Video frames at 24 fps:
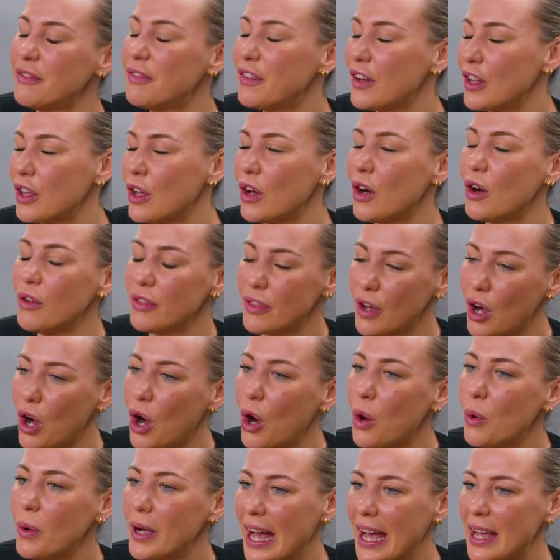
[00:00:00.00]
for the
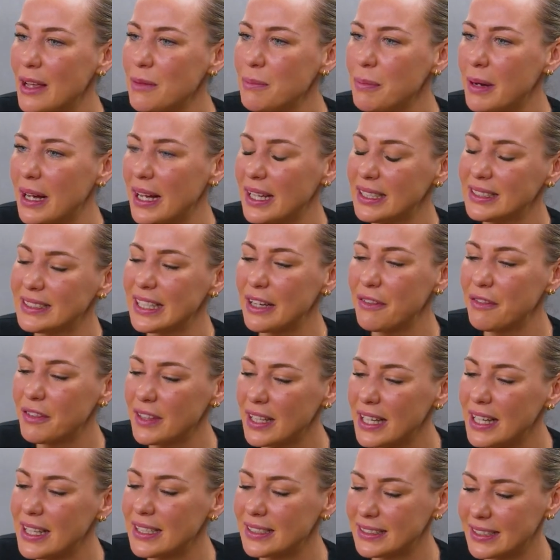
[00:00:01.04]
whole game, but
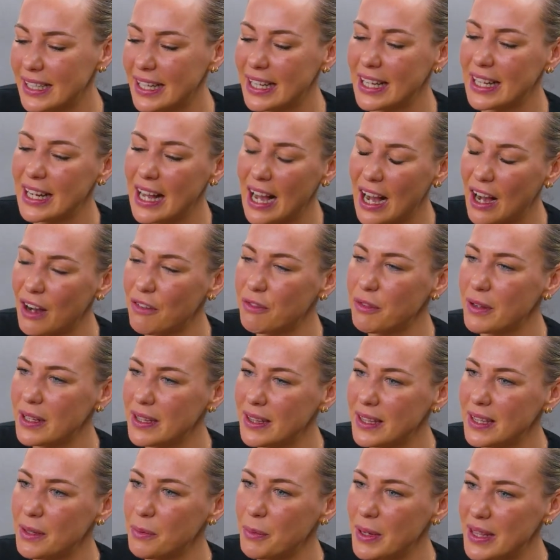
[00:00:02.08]
definitely in the second half
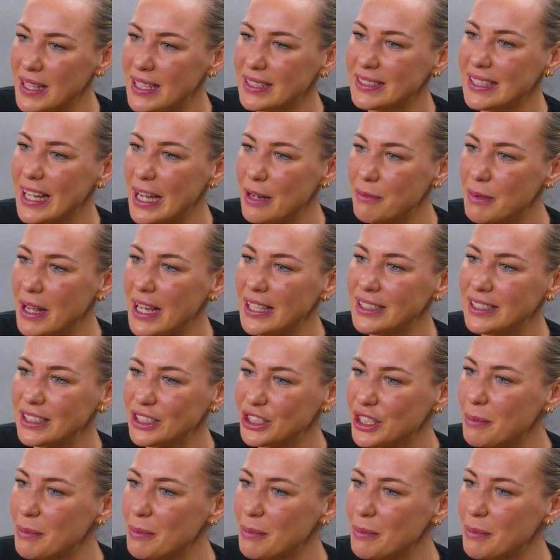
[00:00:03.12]
when the team needs it.